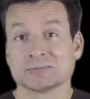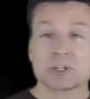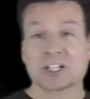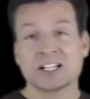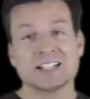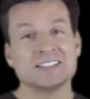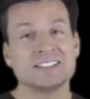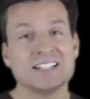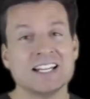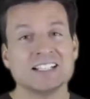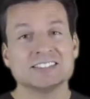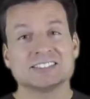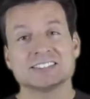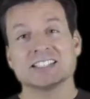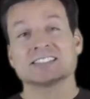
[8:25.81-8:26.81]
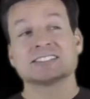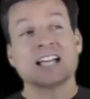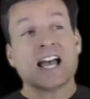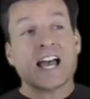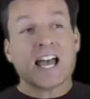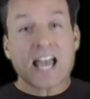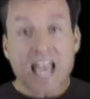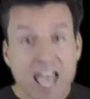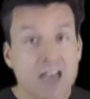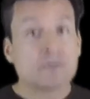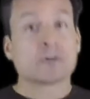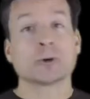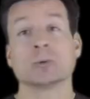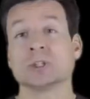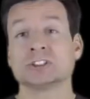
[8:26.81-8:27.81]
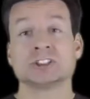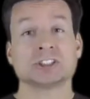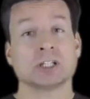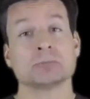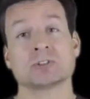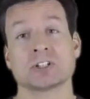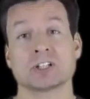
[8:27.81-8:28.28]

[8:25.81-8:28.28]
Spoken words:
But in 1986, everyone jumped